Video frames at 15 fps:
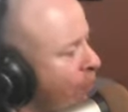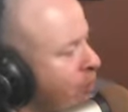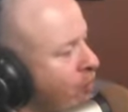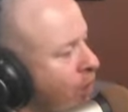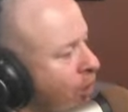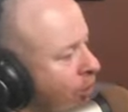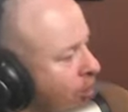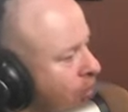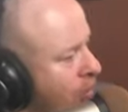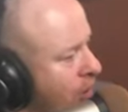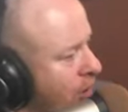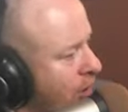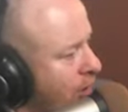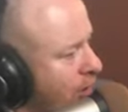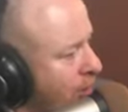Well, first of all,
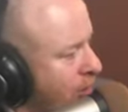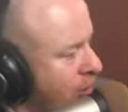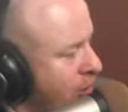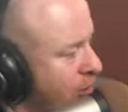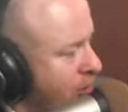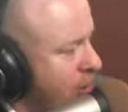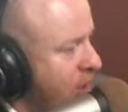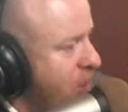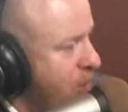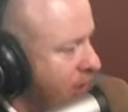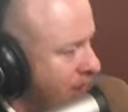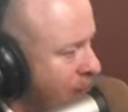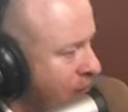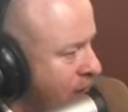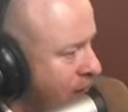you're a lesbian